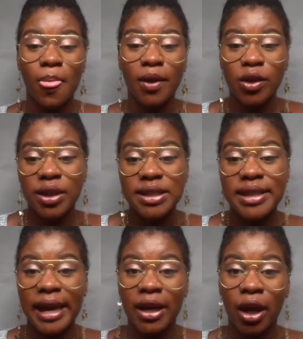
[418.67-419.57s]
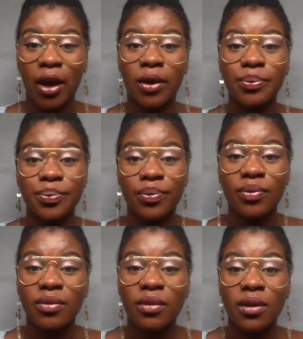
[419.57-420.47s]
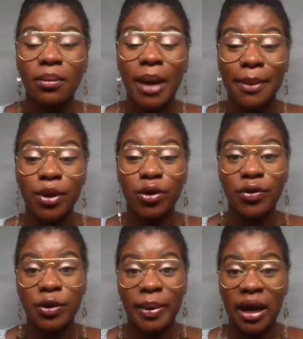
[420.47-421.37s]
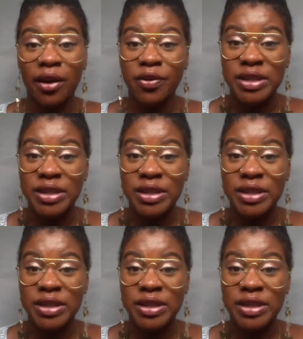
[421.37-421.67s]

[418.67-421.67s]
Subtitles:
you can say, you know, maybe you'll feel better if you